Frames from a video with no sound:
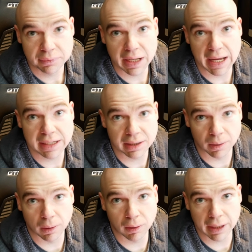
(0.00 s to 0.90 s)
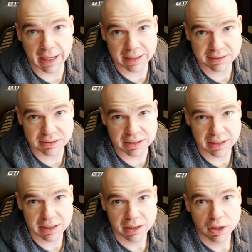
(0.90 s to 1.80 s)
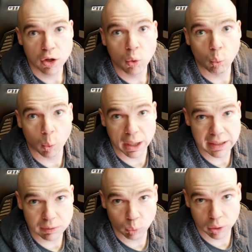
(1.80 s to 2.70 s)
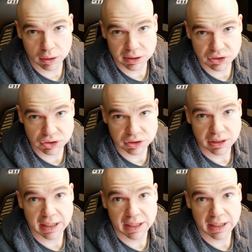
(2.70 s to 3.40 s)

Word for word: And in all honesty, when it works,